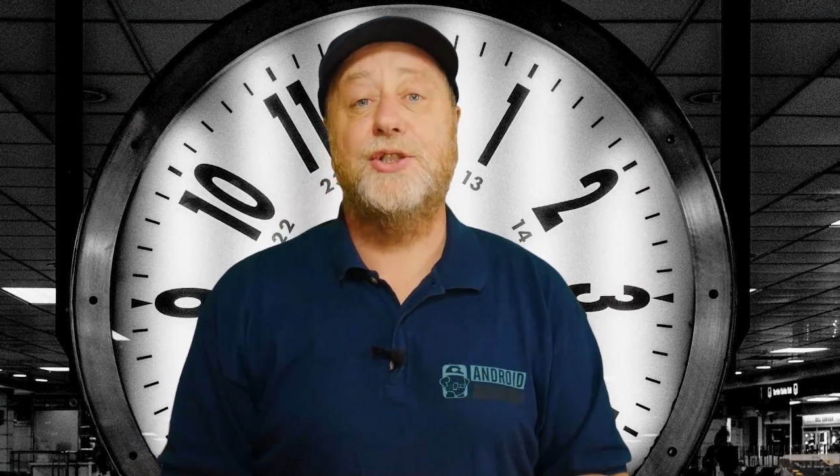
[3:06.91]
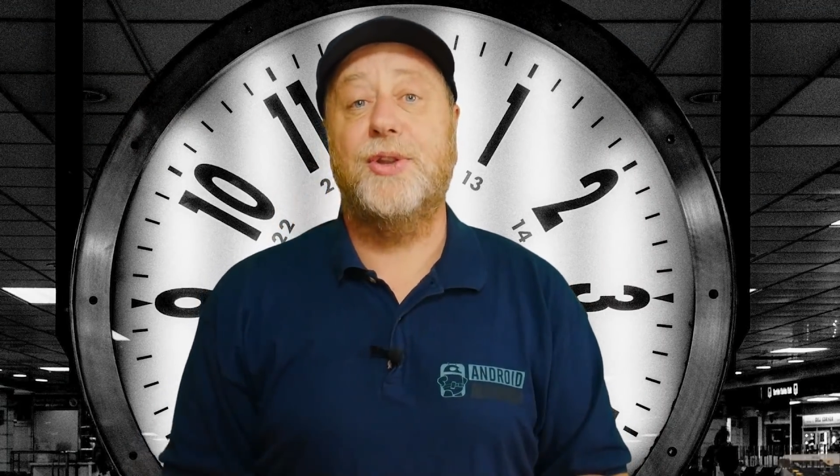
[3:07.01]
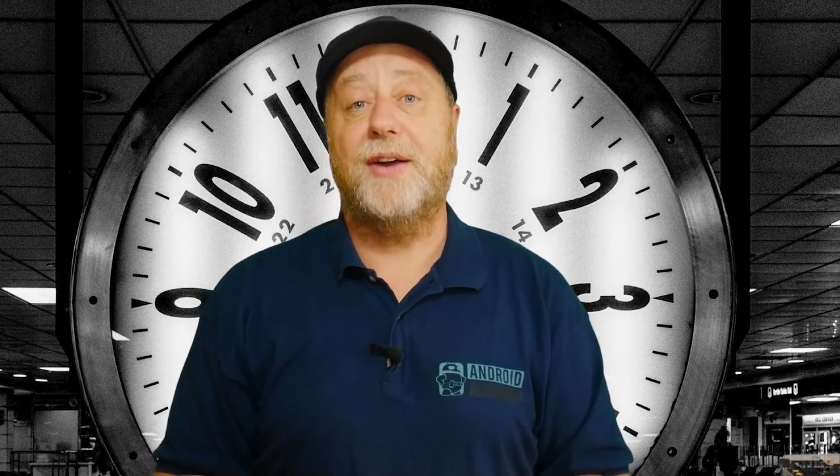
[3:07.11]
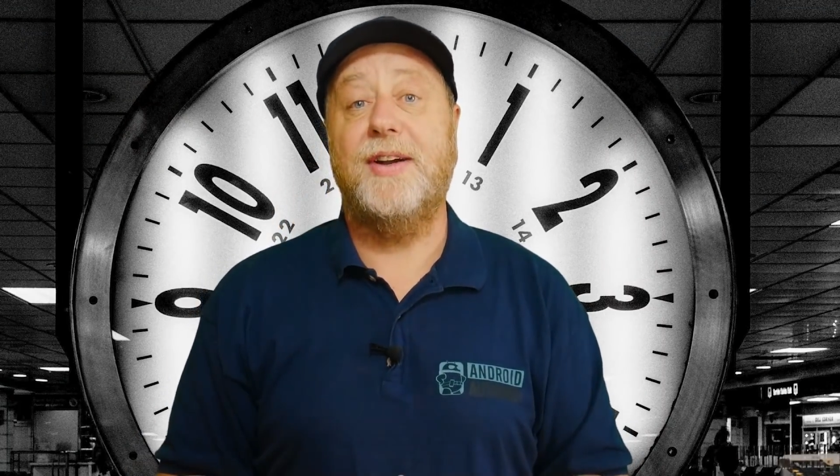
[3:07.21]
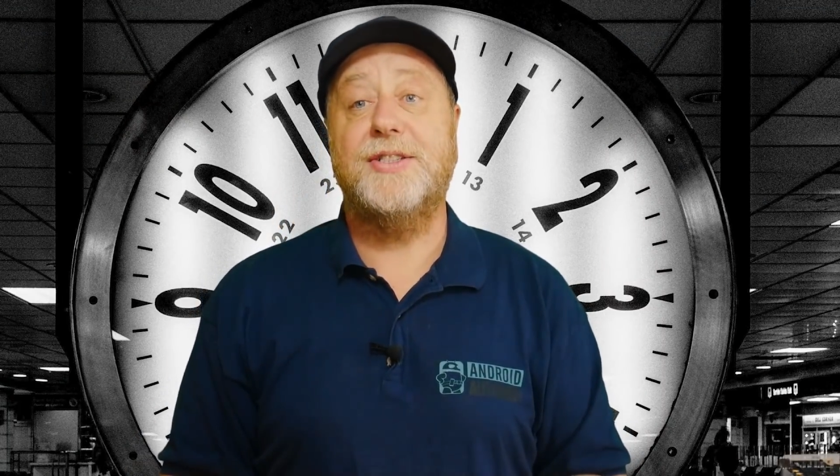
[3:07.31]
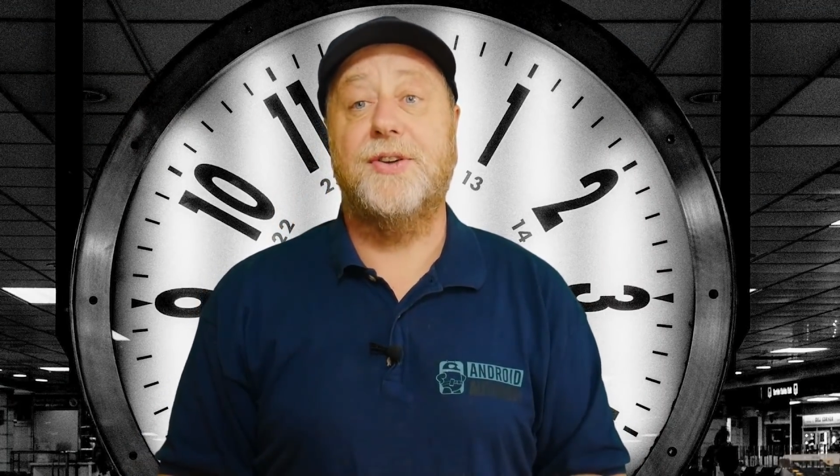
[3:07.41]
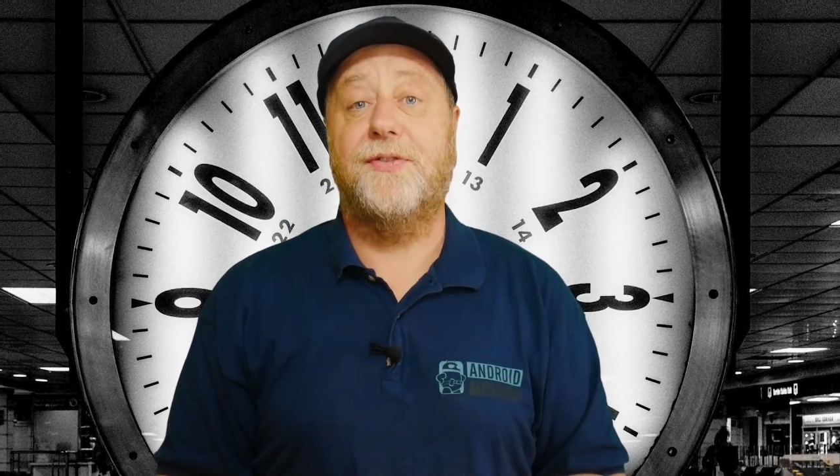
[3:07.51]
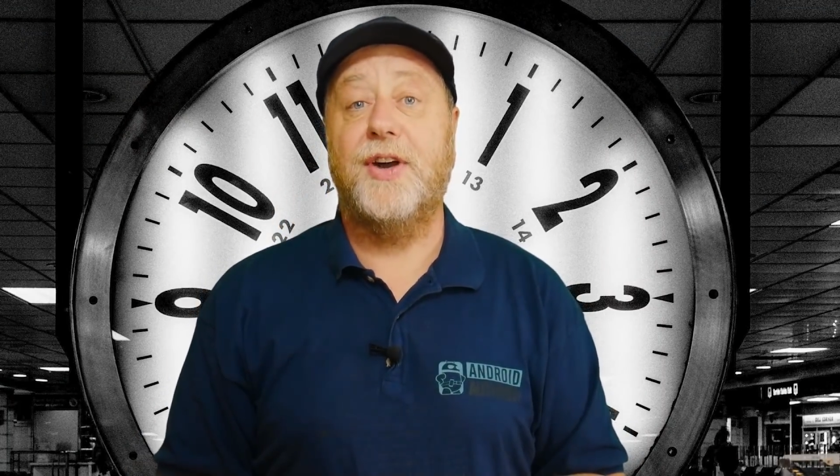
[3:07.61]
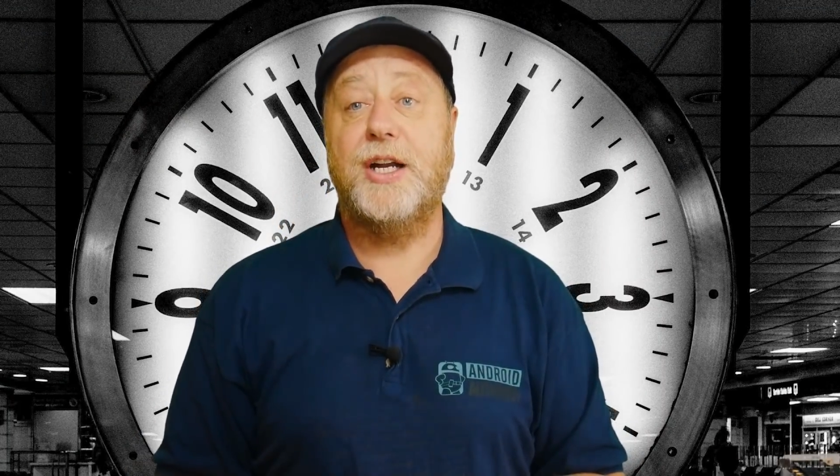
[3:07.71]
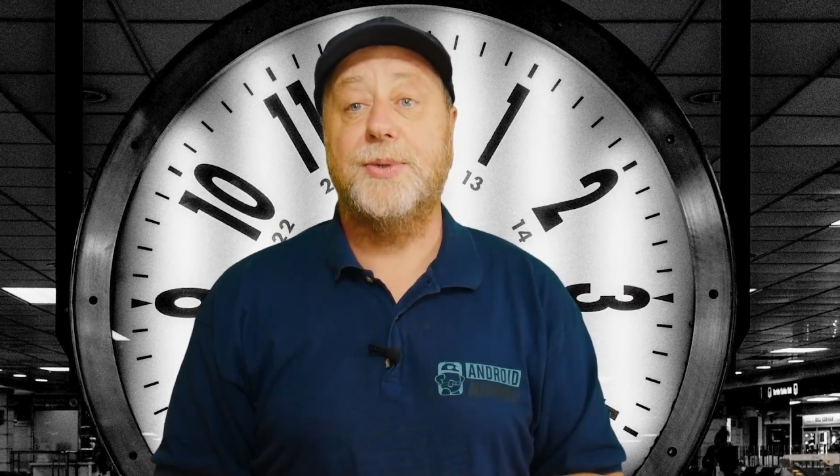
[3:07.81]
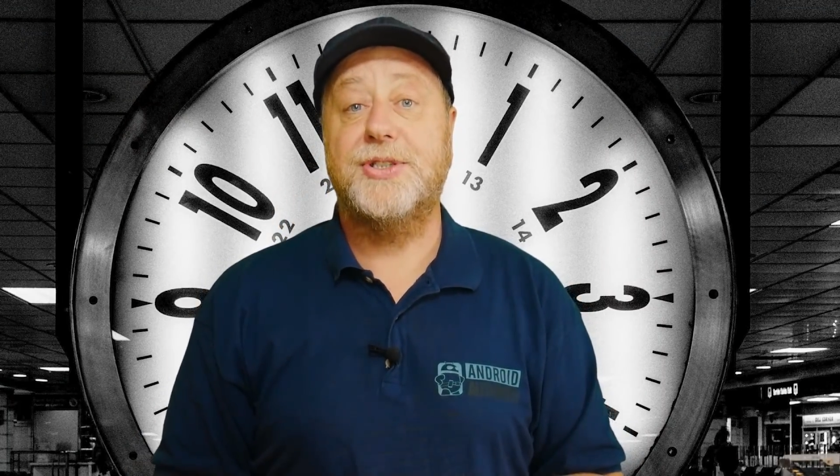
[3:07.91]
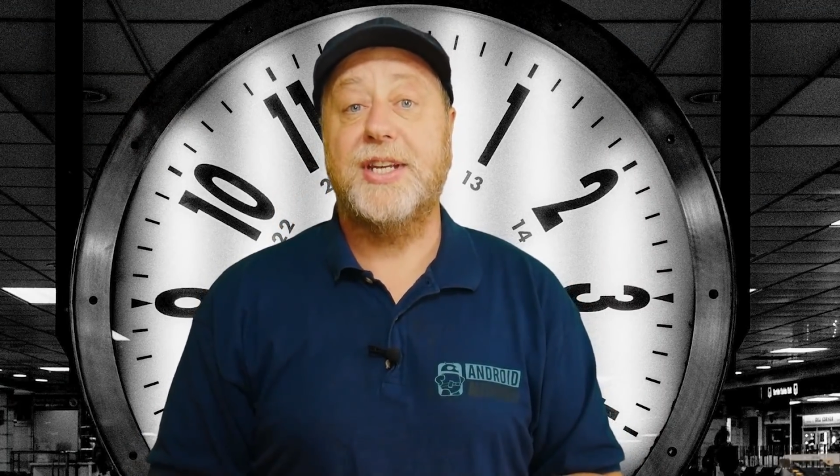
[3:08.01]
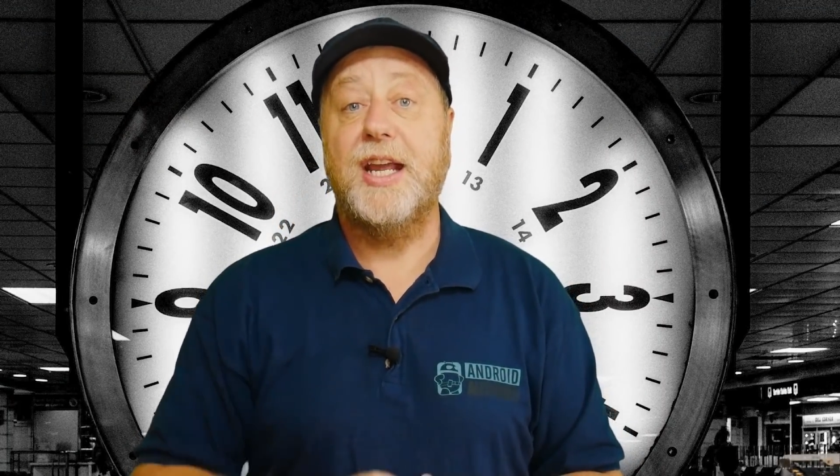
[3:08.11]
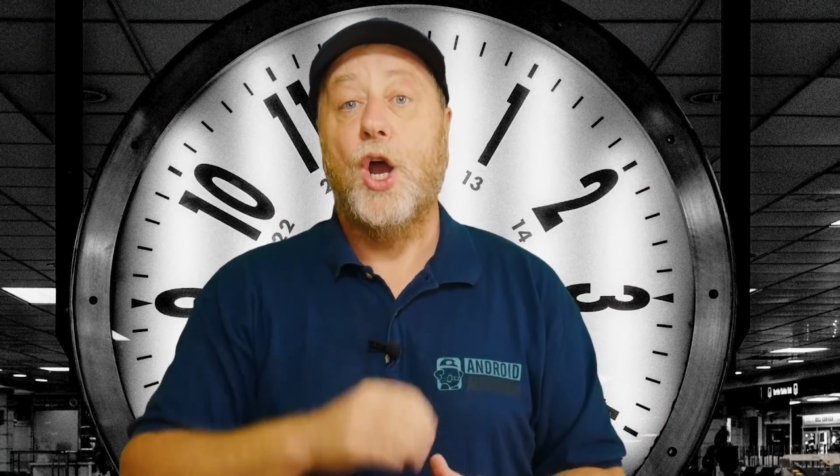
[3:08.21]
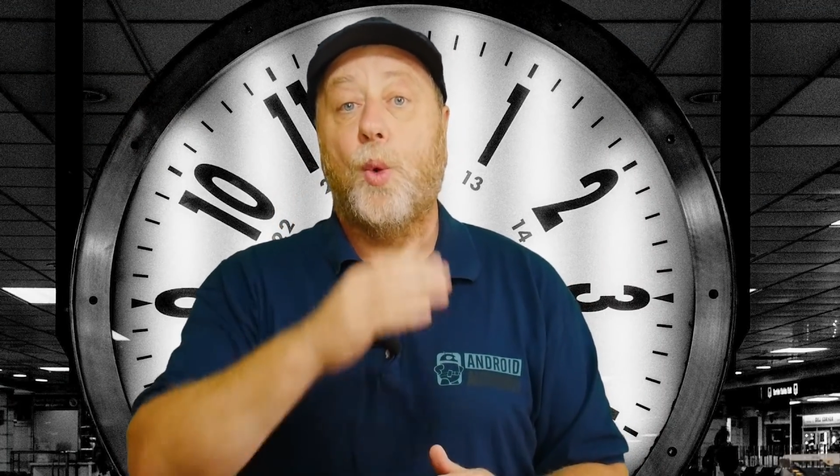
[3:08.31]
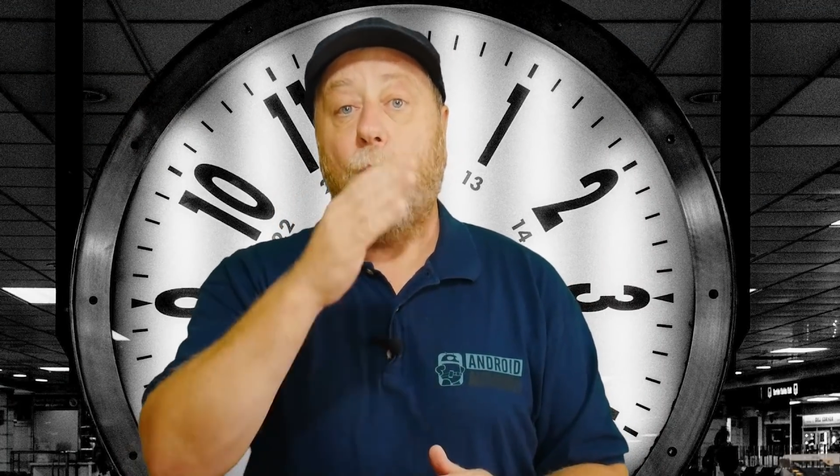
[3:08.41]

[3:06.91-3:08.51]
to that resonant frequency,